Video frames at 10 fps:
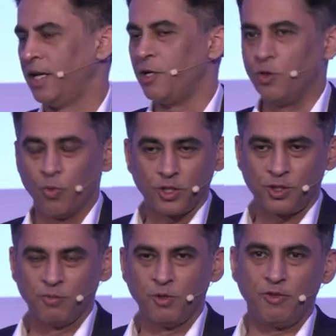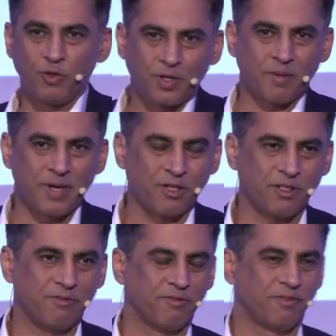You watch the movie, you come out
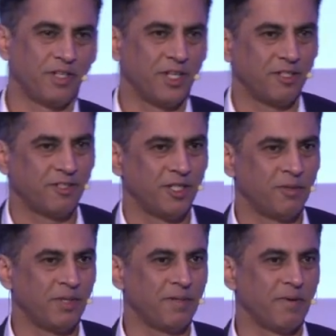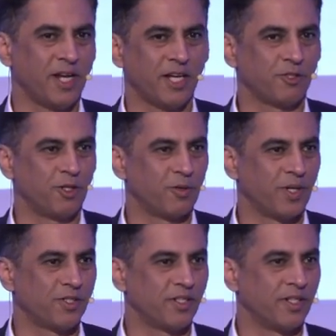of the cinema, and ask you a
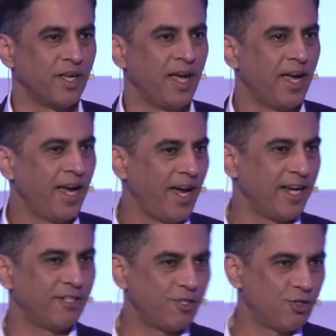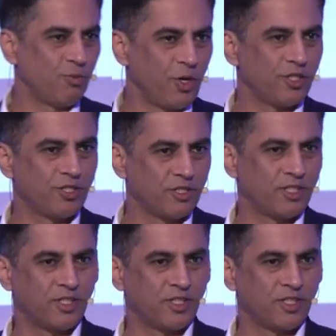question Hey, did you watch the